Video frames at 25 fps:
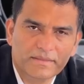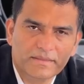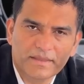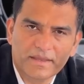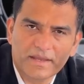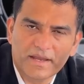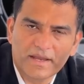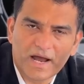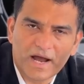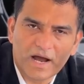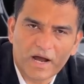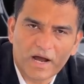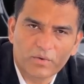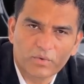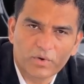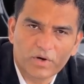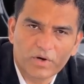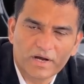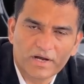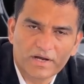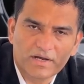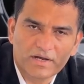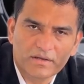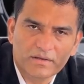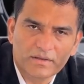How
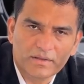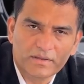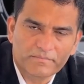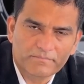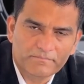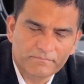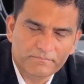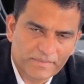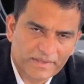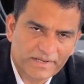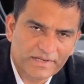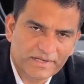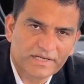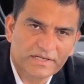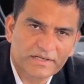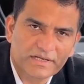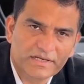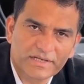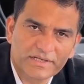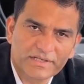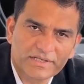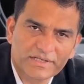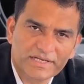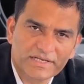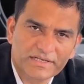are
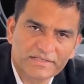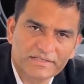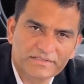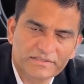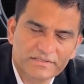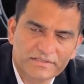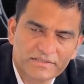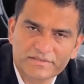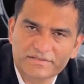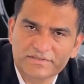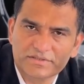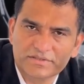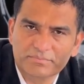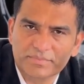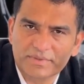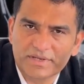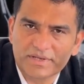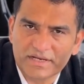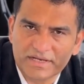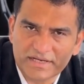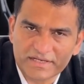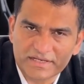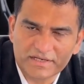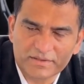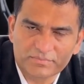material needs
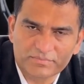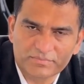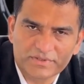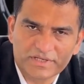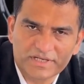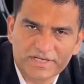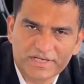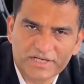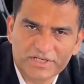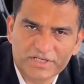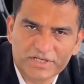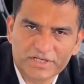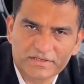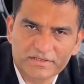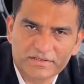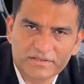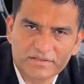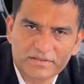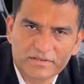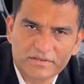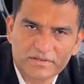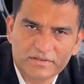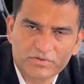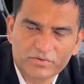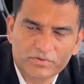typically communicated
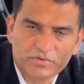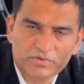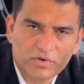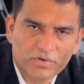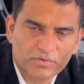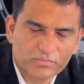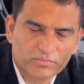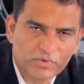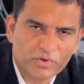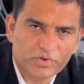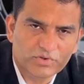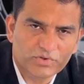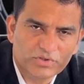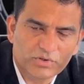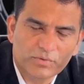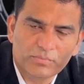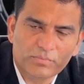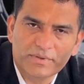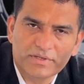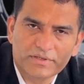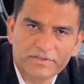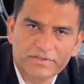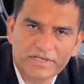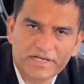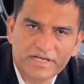to your
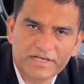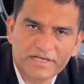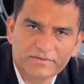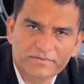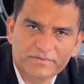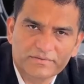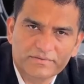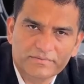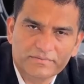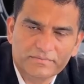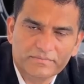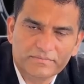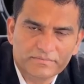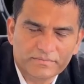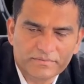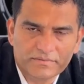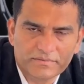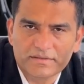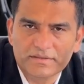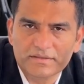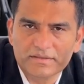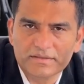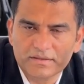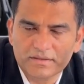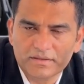procurement team?
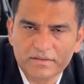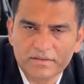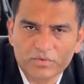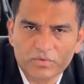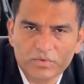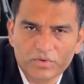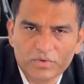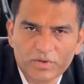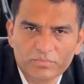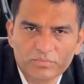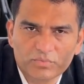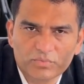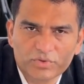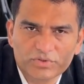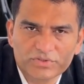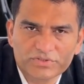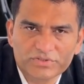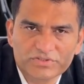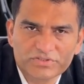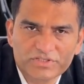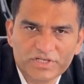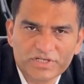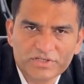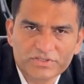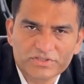Could a more
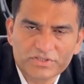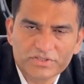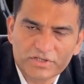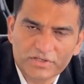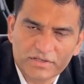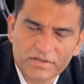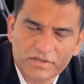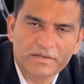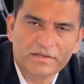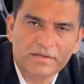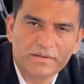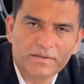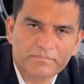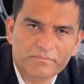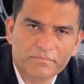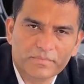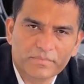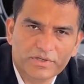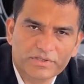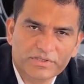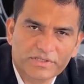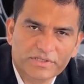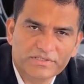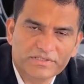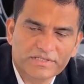structured
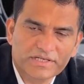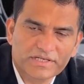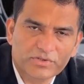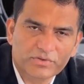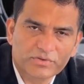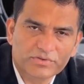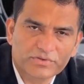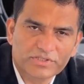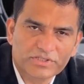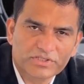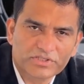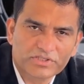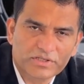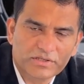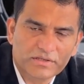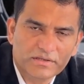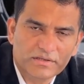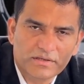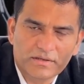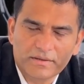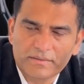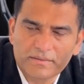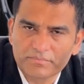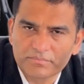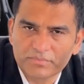purchase requisition
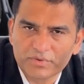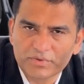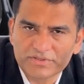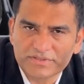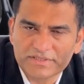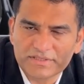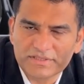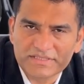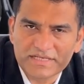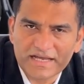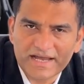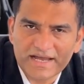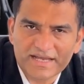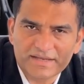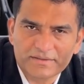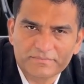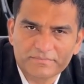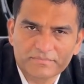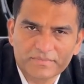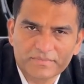process help